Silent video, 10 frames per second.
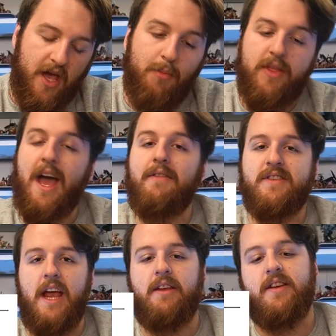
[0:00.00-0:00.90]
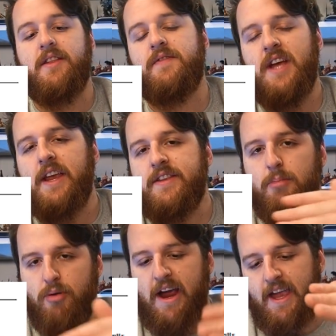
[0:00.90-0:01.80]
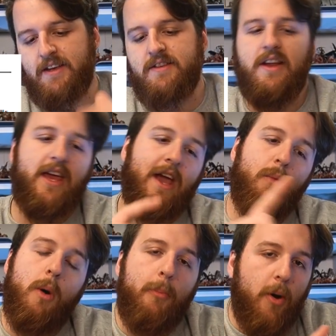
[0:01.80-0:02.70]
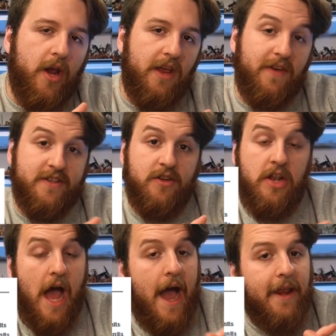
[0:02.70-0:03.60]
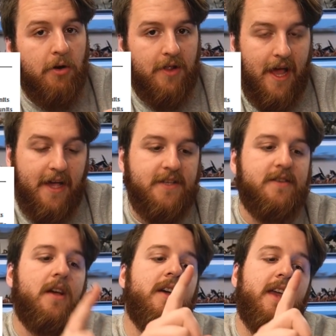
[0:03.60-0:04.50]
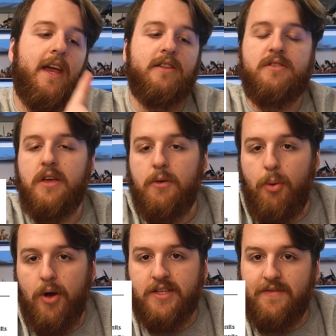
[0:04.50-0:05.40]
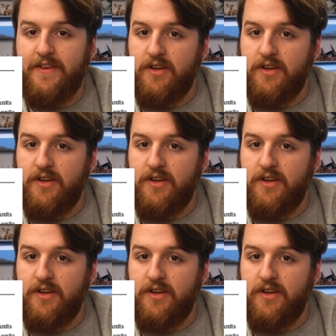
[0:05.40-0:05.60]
But they have changed that. They've changed the bracket. So now you get 1 point if it's got 9 or less. You get 2 points if it's